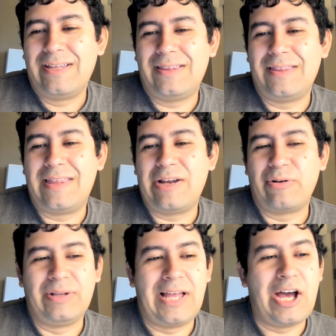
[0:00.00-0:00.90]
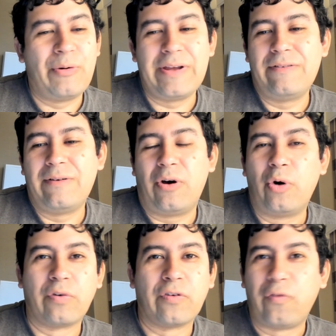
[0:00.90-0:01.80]
They are allowing
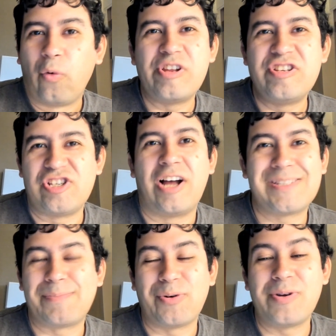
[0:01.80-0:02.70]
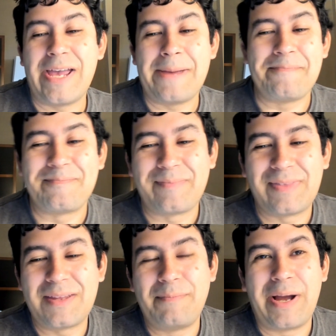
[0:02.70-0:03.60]
over 40 shots per game.
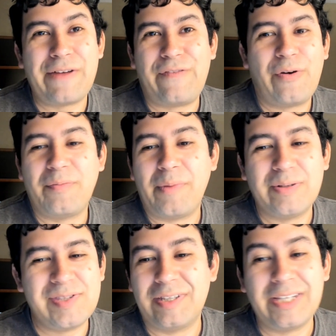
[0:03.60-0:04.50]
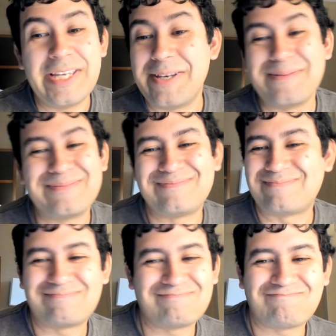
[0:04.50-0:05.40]
By far the most in the league.
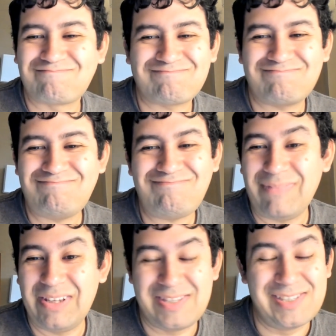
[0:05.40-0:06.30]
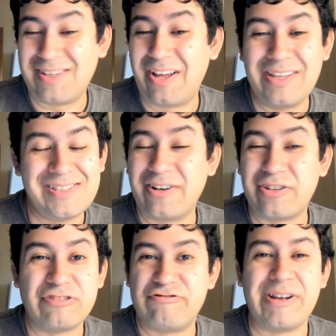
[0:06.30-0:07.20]
It's not a
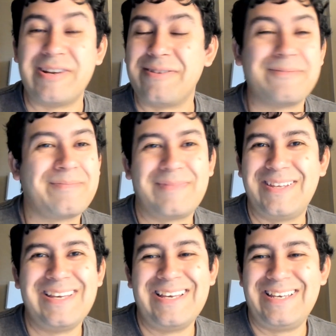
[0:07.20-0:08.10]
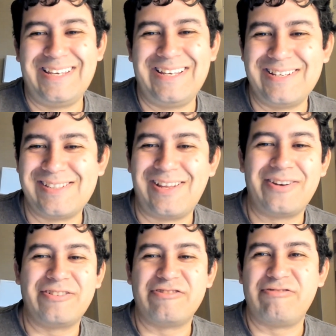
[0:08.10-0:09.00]
good trend.
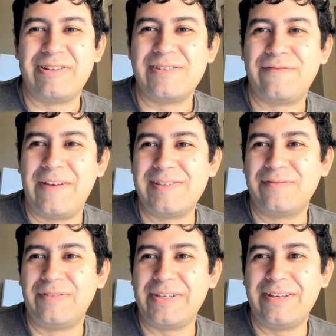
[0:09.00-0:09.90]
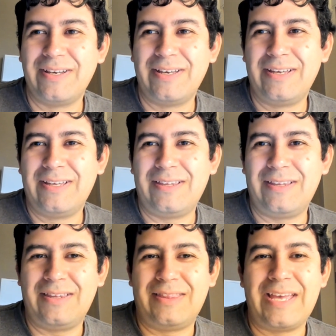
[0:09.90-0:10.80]
Defensively,
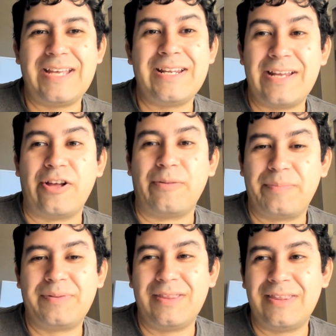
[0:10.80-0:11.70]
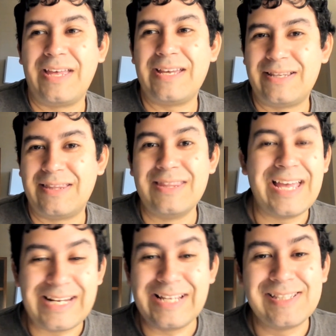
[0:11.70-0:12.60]
they need help. They
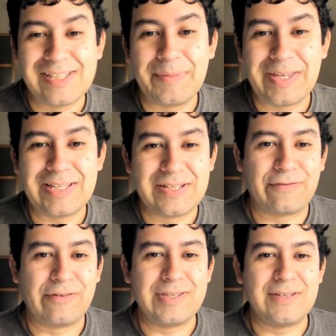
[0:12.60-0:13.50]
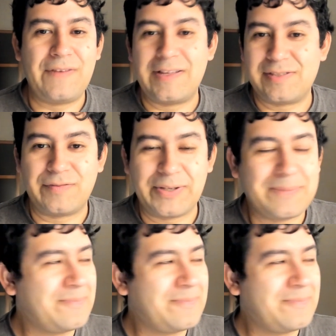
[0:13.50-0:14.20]
need something different defensively.